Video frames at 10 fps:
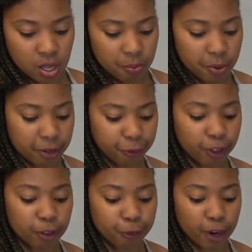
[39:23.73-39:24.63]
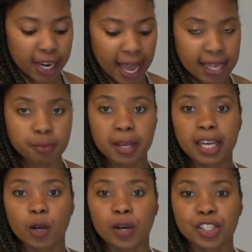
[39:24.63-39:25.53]
But feel free, ask me
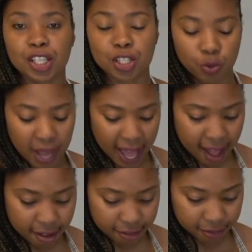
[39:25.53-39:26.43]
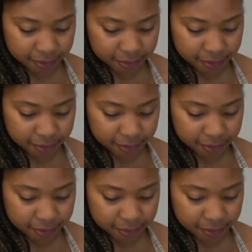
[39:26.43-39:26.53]
any questions you have.